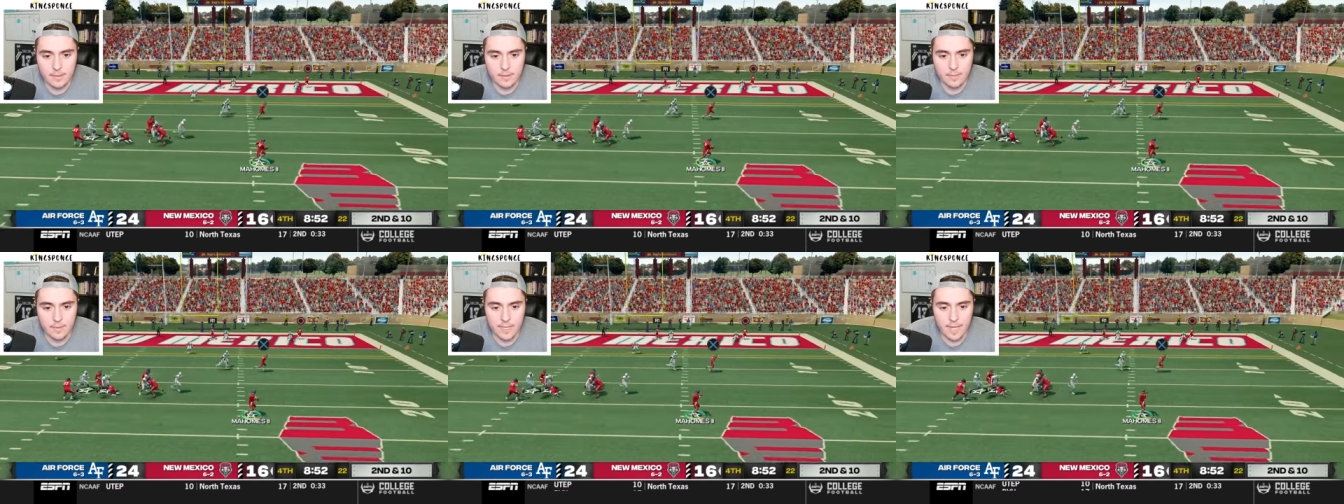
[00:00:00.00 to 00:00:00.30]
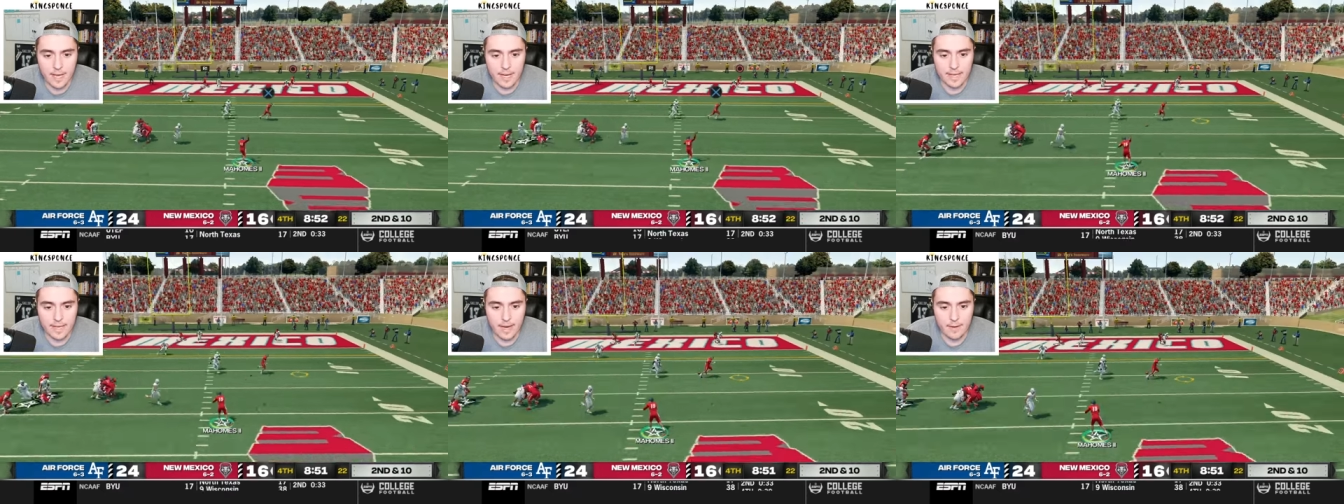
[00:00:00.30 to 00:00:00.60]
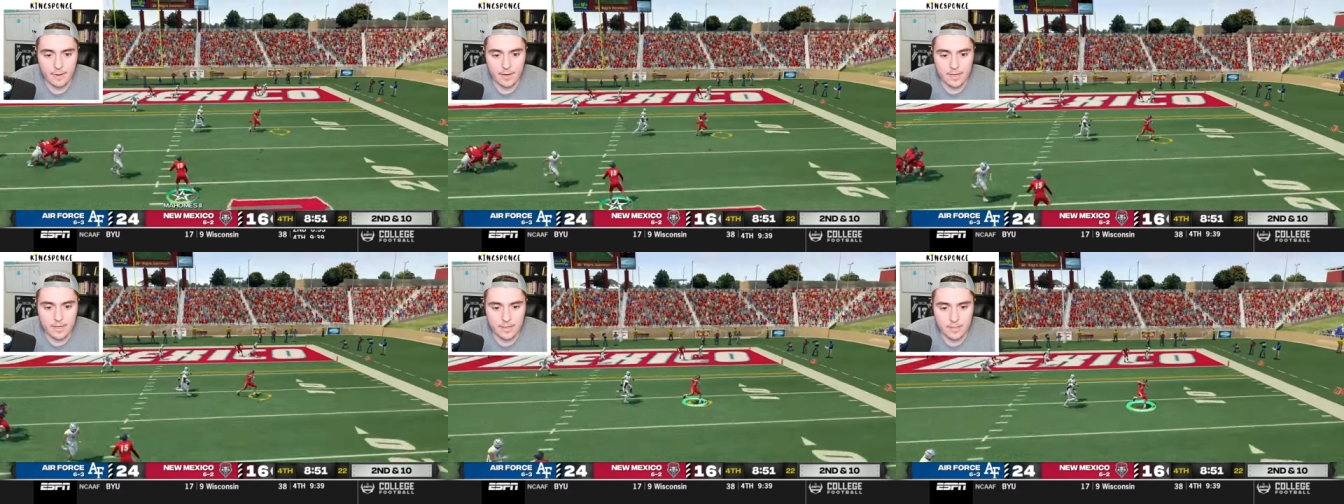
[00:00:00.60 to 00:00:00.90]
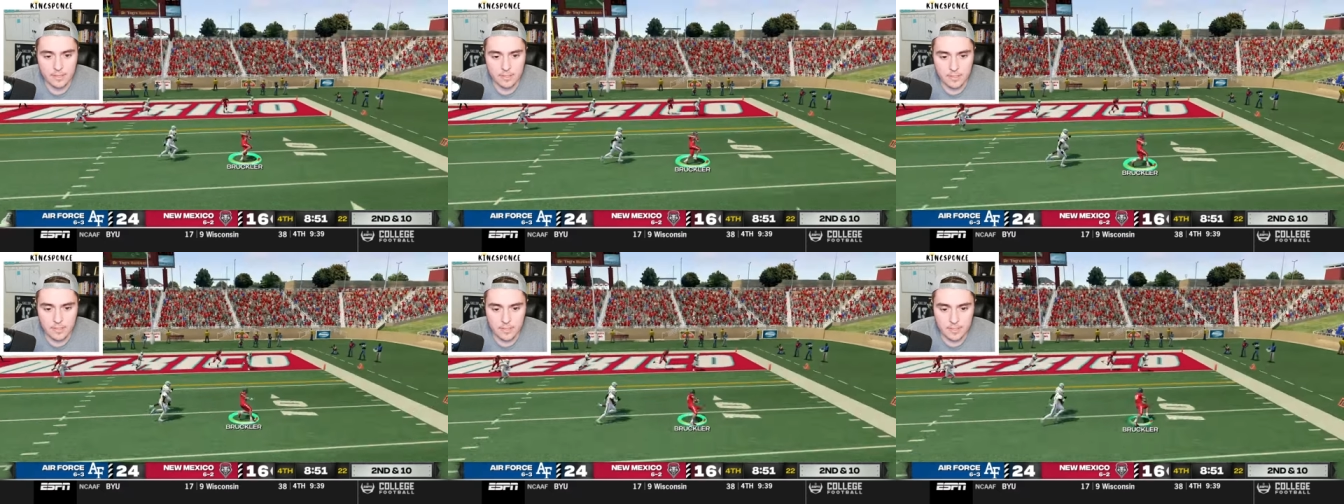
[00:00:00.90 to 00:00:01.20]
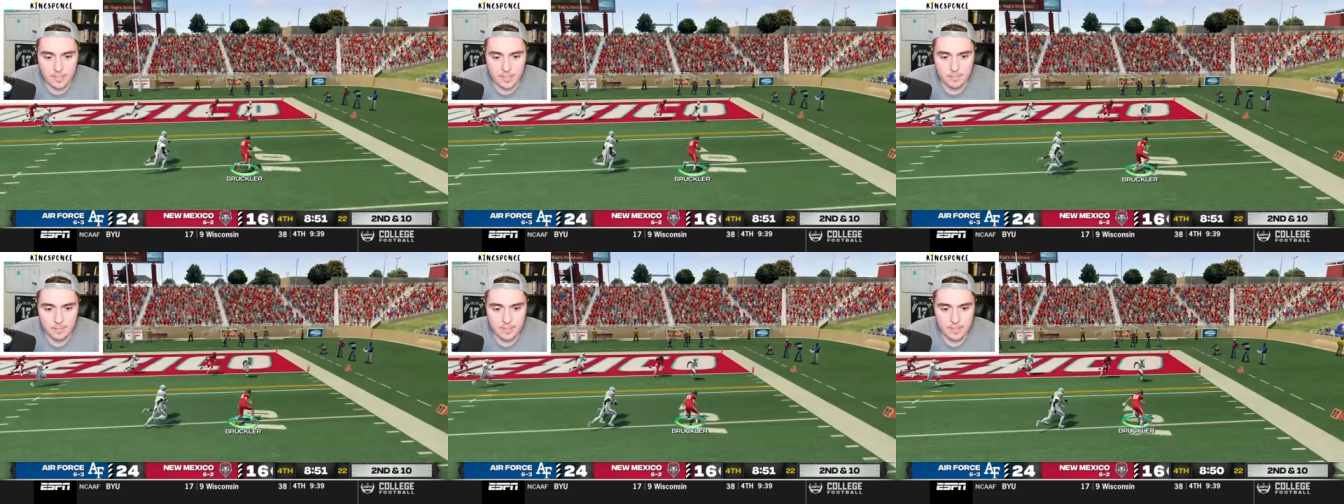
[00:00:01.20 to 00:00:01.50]
We got a guy right here. Let's just
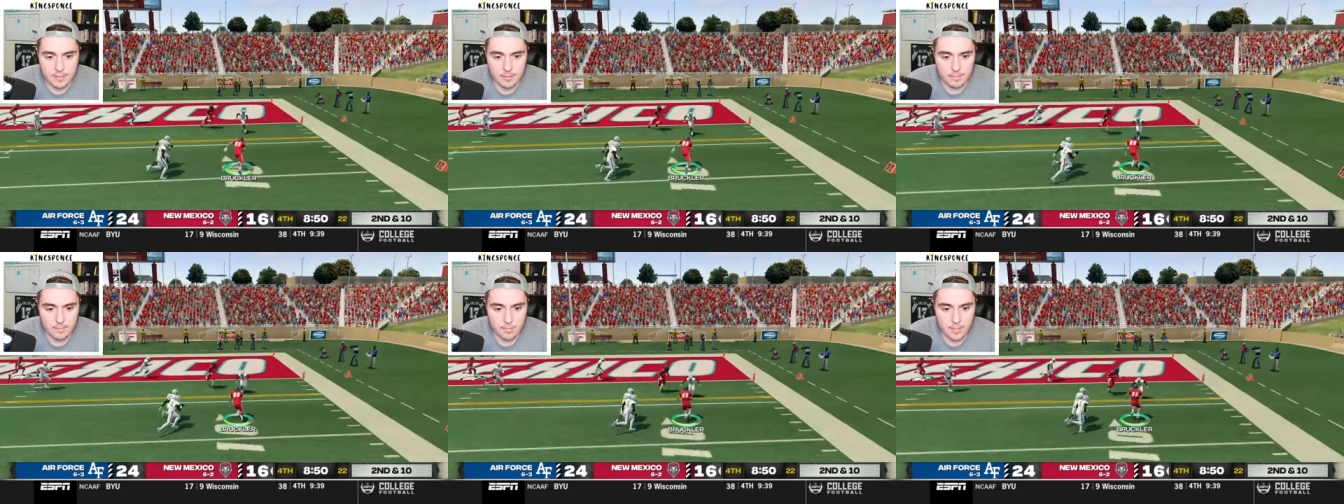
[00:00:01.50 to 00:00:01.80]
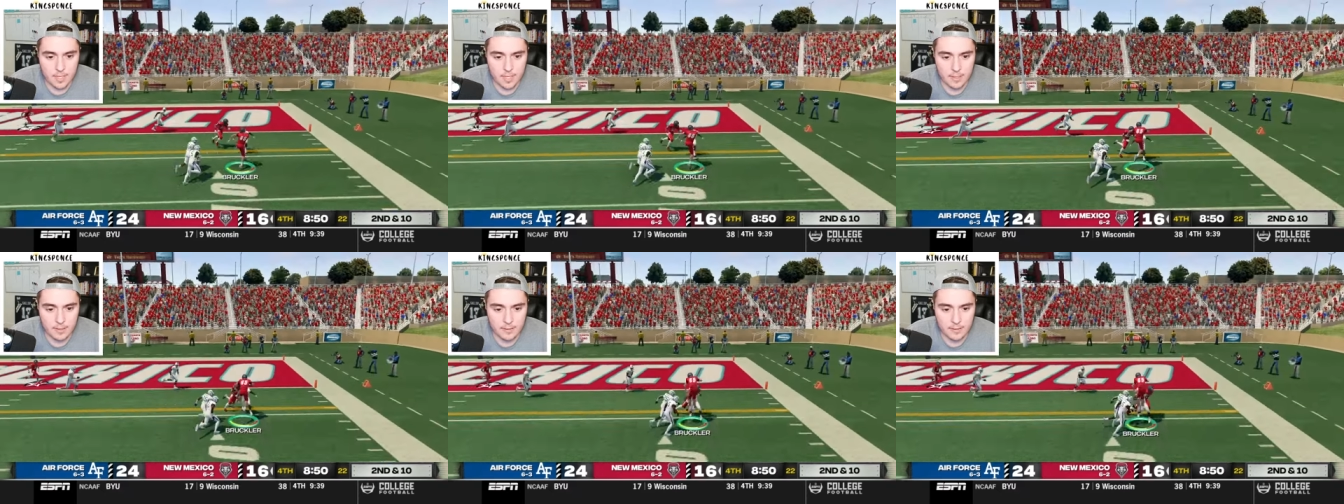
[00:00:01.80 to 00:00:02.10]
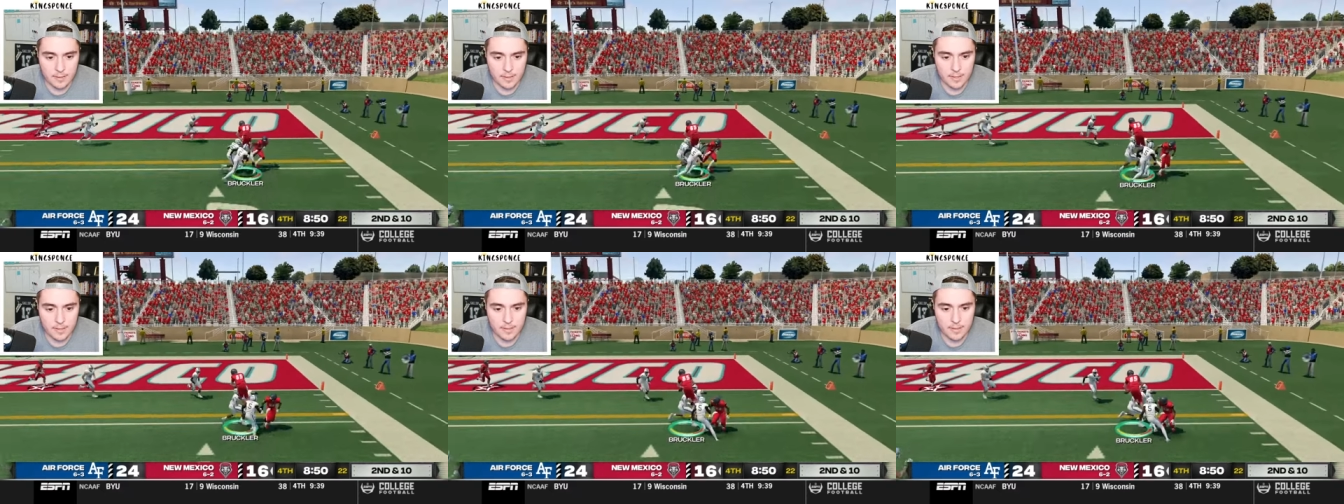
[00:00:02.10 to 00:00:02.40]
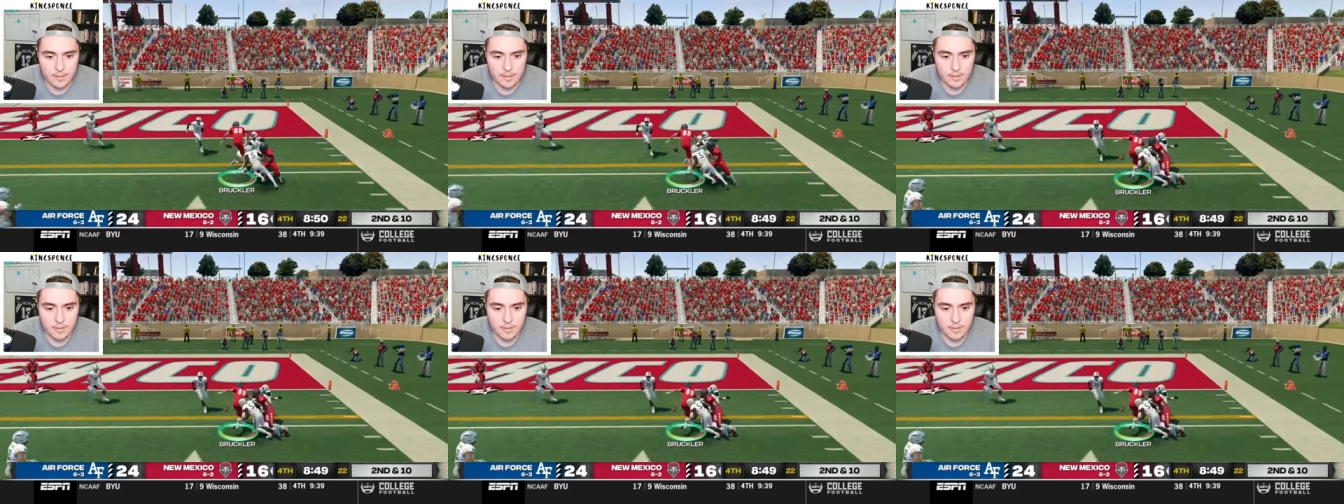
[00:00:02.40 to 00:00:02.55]
dump it to Bruckler.